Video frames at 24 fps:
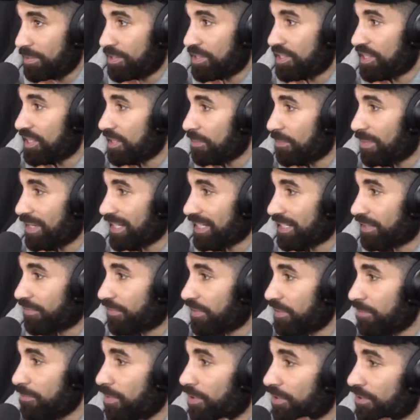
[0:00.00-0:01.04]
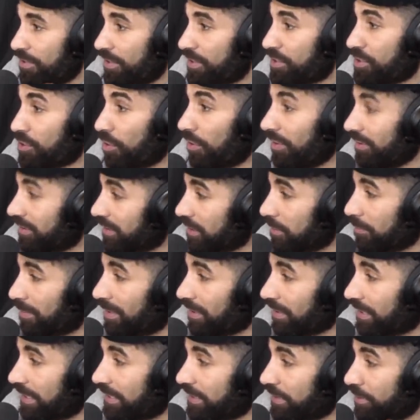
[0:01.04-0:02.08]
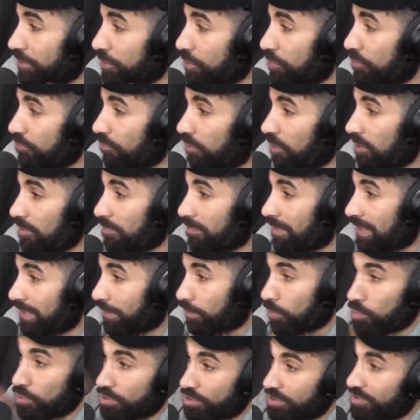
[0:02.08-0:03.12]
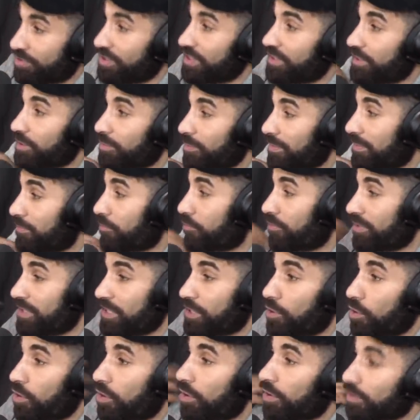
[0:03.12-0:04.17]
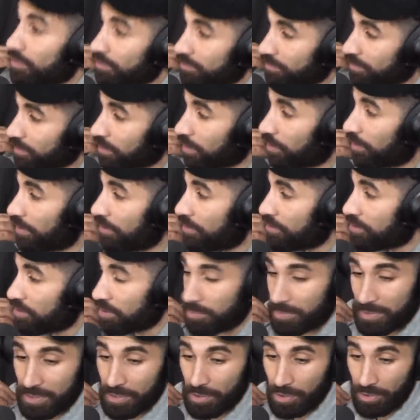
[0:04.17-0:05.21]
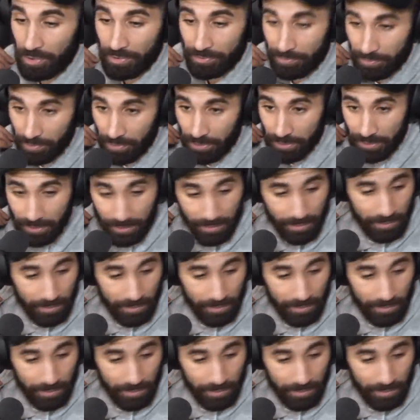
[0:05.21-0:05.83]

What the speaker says: to see the back of him? Are you excited about getting a new right back, or do you think that we've already got the guy who's going to be starting for us?